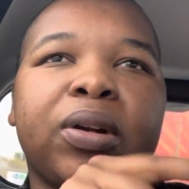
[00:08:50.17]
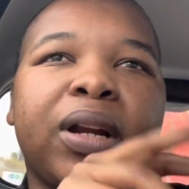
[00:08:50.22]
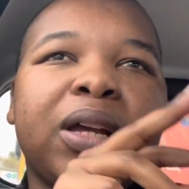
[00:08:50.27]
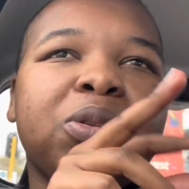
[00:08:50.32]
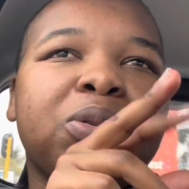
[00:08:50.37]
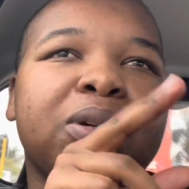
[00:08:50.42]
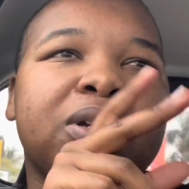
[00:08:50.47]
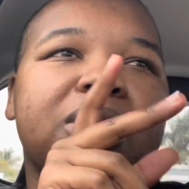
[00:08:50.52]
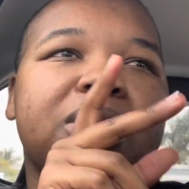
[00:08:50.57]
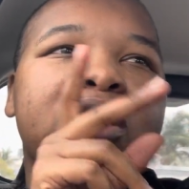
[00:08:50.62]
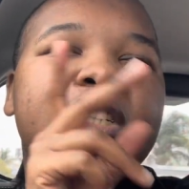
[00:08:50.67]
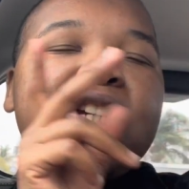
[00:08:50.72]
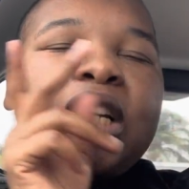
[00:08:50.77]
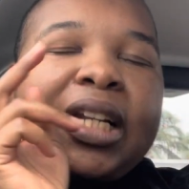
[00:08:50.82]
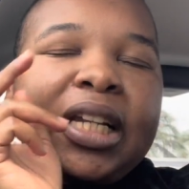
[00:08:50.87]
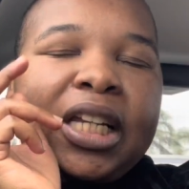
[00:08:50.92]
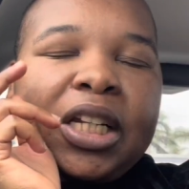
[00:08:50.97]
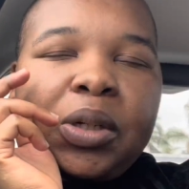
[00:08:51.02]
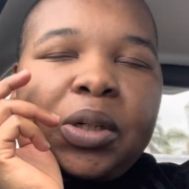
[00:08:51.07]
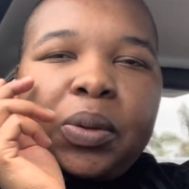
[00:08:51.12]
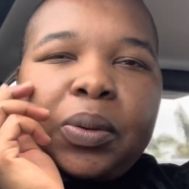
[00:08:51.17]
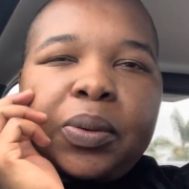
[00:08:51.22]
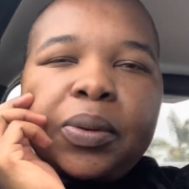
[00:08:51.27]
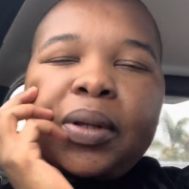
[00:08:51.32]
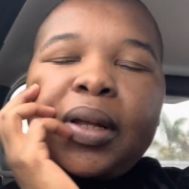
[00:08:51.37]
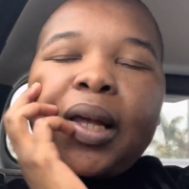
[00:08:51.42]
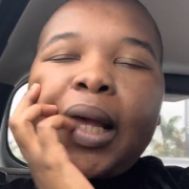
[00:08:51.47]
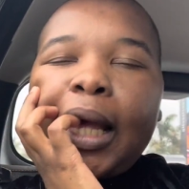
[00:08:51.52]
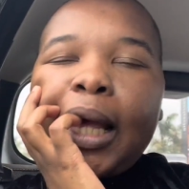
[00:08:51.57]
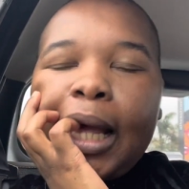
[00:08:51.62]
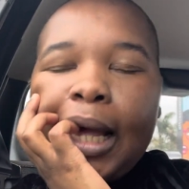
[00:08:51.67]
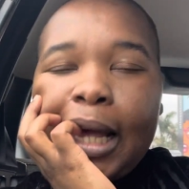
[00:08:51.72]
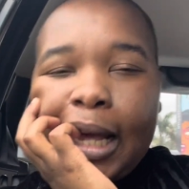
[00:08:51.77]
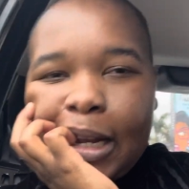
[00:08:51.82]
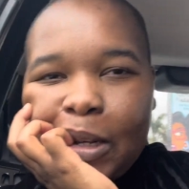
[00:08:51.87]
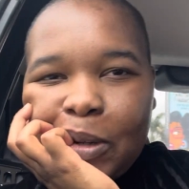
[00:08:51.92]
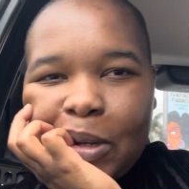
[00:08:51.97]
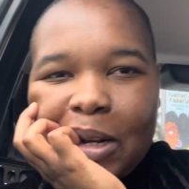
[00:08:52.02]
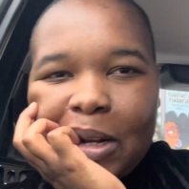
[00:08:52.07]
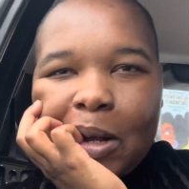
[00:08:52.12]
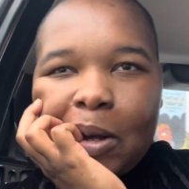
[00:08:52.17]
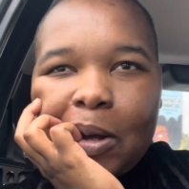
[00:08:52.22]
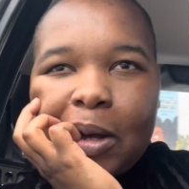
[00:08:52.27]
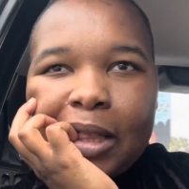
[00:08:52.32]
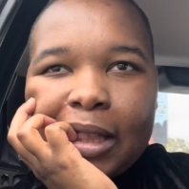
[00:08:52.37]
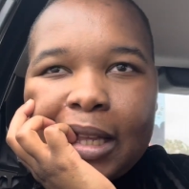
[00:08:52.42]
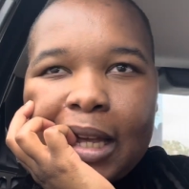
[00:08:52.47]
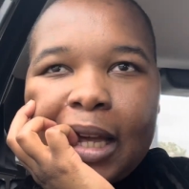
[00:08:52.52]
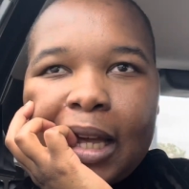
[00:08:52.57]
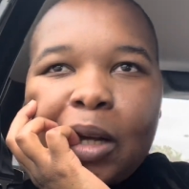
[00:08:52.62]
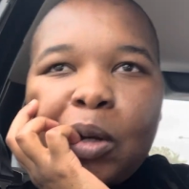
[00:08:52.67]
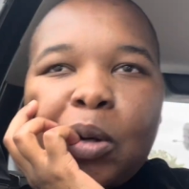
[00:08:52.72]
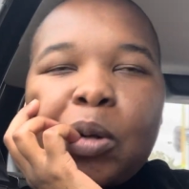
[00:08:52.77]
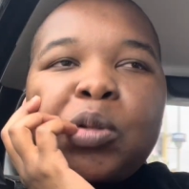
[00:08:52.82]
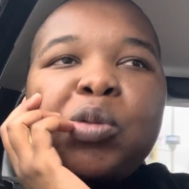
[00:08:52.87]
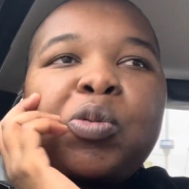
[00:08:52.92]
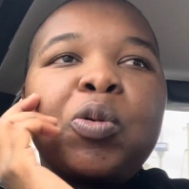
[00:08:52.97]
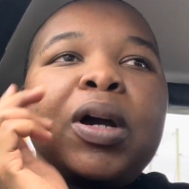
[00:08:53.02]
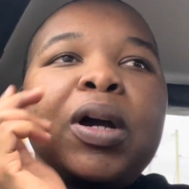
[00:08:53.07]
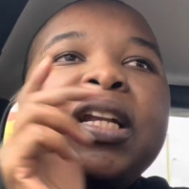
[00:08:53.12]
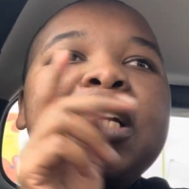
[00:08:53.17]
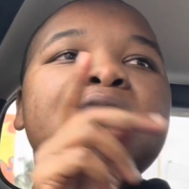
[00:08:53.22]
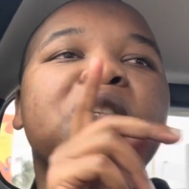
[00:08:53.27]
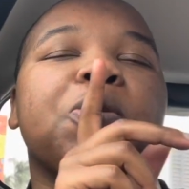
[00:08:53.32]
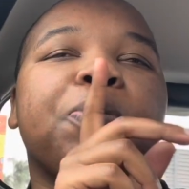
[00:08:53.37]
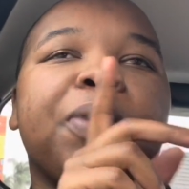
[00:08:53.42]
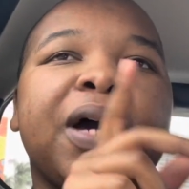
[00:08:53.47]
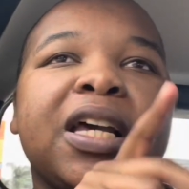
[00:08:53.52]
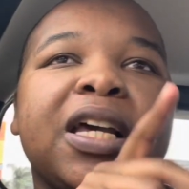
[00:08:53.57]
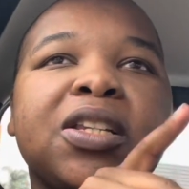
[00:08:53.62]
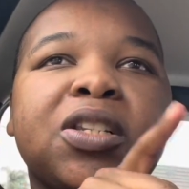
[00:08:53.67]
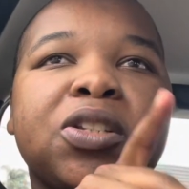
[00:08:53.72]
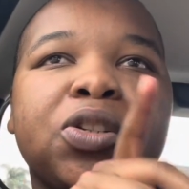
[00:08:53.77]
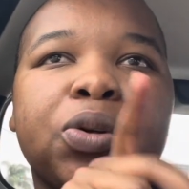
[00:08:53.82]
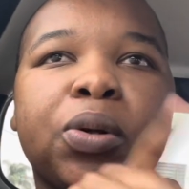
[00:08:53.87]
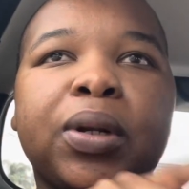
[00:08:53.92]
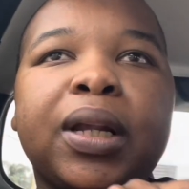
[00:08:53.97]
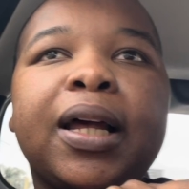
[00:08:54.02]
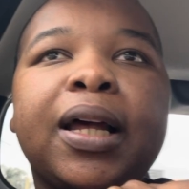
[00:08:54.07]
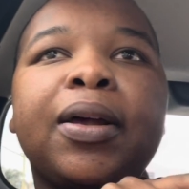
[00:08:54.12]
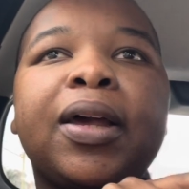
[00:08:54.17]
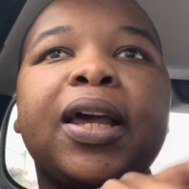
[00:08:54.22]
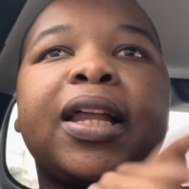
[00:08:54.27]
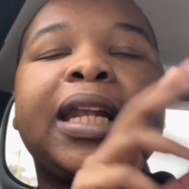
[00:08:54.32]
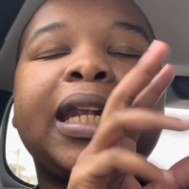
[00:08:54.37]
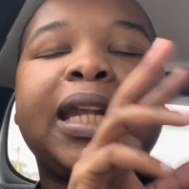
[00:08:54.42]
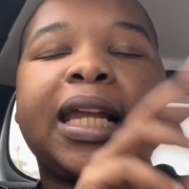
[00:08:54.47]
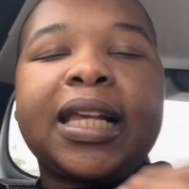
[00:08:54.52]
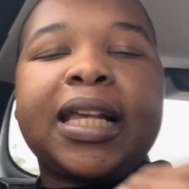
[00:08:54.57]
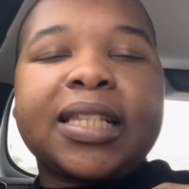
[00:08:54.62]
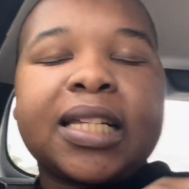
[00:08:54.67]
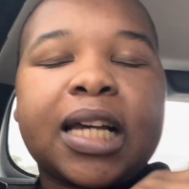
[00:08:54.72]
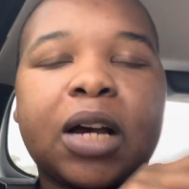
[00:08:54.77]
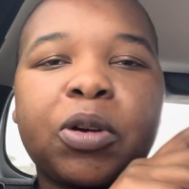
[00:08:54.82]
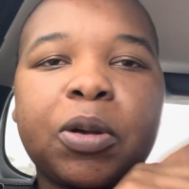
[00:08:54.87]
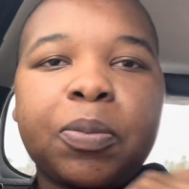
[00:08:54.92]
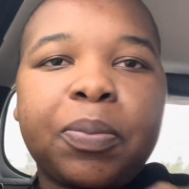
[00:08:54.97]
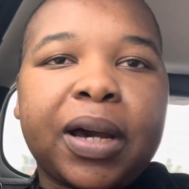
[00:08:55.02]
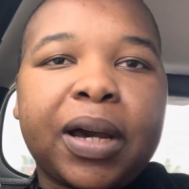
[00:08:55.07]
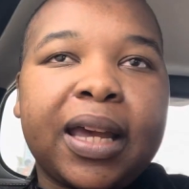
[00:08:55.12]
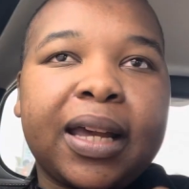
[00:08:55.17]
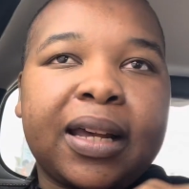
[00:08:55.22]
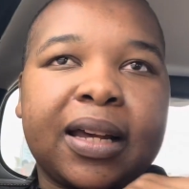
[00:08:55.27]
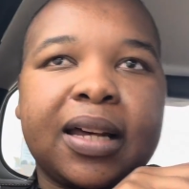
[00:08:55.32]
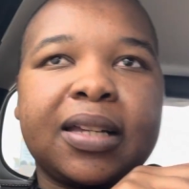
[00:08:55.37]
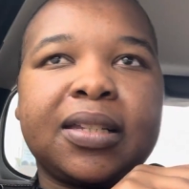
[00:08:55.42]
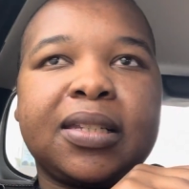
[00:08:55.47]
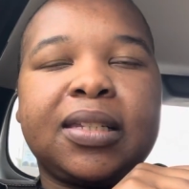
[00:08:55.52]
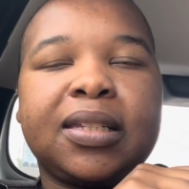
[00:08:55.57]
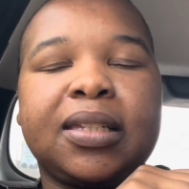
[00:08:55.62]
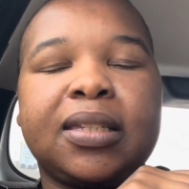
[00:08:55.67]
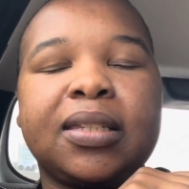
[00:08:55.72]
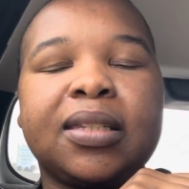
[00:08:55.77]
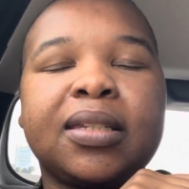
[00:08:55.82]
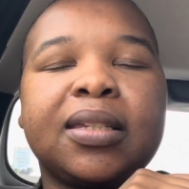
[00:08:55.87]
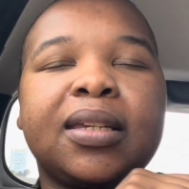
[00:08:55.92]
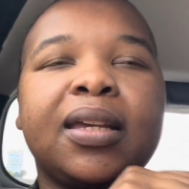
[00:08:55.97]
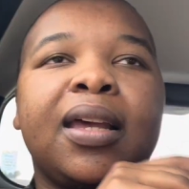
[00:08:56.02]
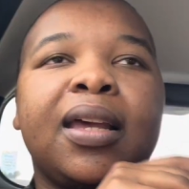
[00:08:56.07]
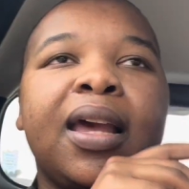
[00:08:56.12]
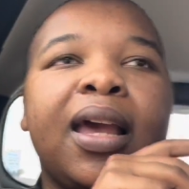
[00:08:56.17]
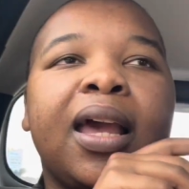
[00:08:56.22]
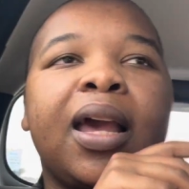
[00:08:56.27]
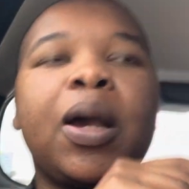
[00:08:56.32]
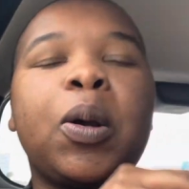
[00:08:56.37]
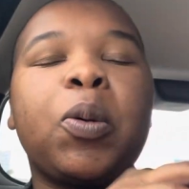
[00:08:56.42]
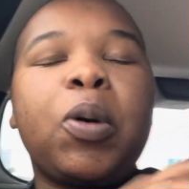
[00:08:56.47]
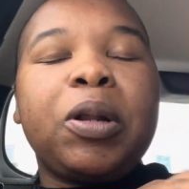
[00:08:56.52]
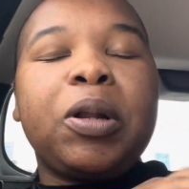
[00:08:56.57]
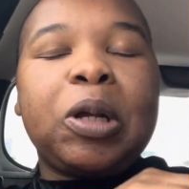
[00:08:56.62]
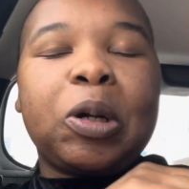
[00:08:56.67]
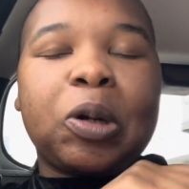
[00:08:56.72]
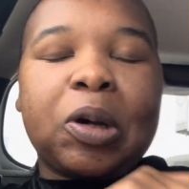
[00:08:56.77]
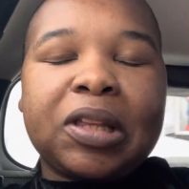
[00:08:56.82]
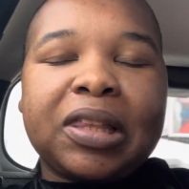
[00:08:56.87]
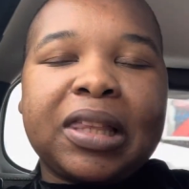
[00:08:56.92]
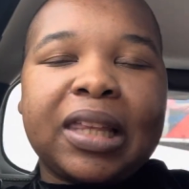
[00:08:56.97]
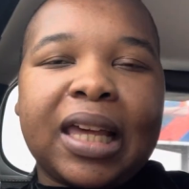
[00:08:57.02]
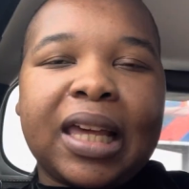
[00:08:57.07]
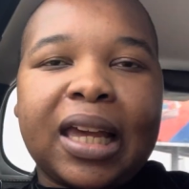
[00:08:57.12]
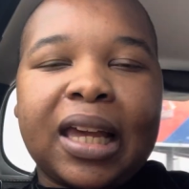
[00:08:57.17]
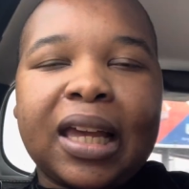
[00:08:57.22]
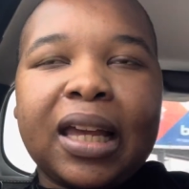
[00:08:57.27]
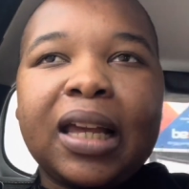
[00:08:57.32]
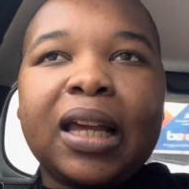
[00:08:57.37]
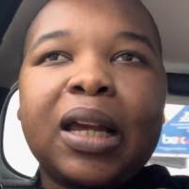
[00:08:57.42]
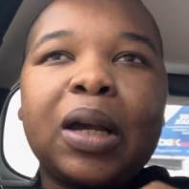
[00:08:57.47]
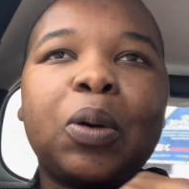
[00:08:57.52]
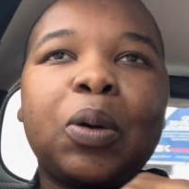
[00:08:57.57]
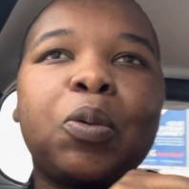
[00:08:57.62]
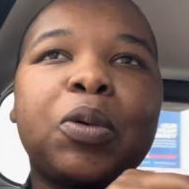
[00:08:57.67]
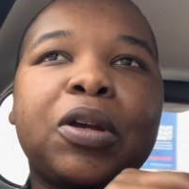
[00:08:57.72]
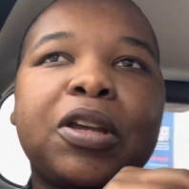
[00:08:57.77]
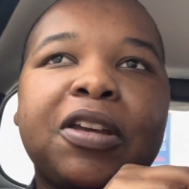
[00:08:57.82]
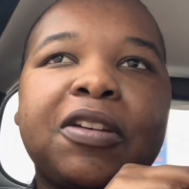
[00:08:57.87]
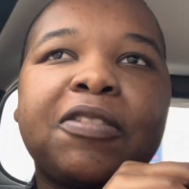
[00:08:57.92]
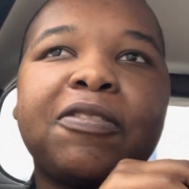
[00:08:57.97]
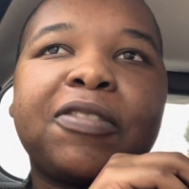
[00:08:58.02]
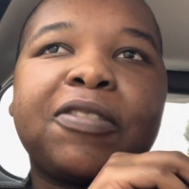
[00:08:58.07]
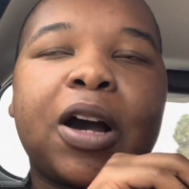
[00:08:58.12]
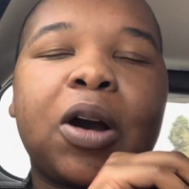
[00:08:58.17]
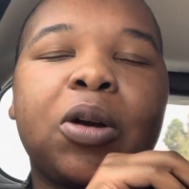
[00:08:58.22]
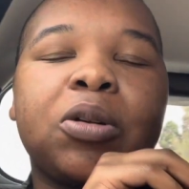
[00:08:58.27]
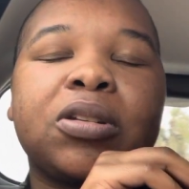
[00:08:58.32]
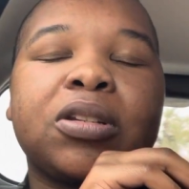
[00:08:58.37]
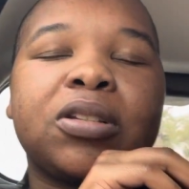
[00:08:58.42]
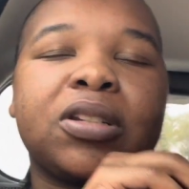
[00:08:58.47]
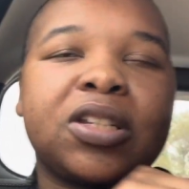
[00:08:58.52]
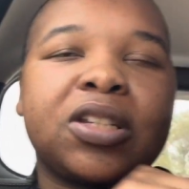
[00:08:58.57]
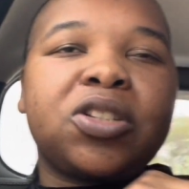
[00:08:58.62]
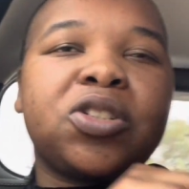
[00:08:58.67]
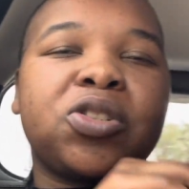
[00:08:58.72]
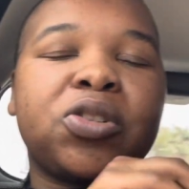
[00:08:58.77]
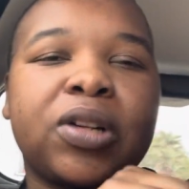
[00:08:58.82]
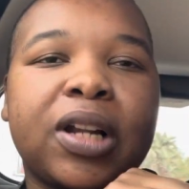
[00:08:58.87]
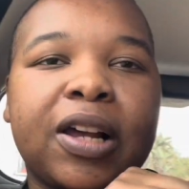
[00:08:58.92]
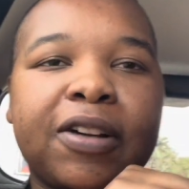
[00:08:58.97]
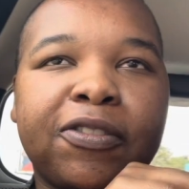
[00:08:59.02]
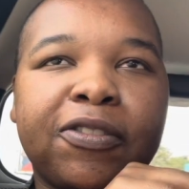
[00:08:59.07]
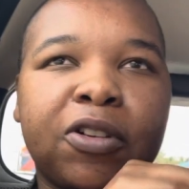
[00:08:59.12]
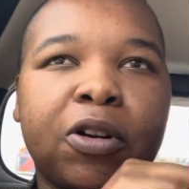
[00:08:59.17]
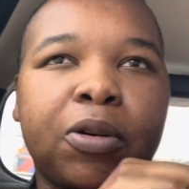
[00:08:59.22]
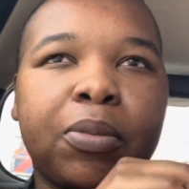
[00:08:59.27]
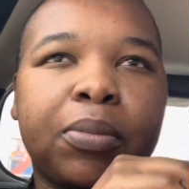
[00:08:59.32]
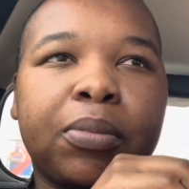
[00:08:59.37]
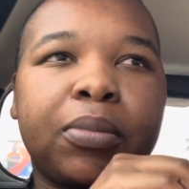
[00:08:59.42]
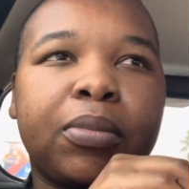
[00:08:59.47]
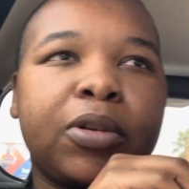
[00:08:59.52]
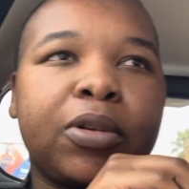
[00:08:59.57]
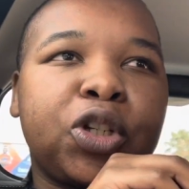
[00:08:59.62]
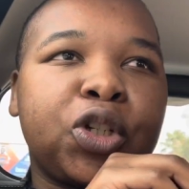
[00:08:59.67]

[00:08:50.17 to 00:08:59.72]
It was Chilino, and when I got there, because we wanted to buy a stroller and later we buy a car seat, when we got there we found the stroller from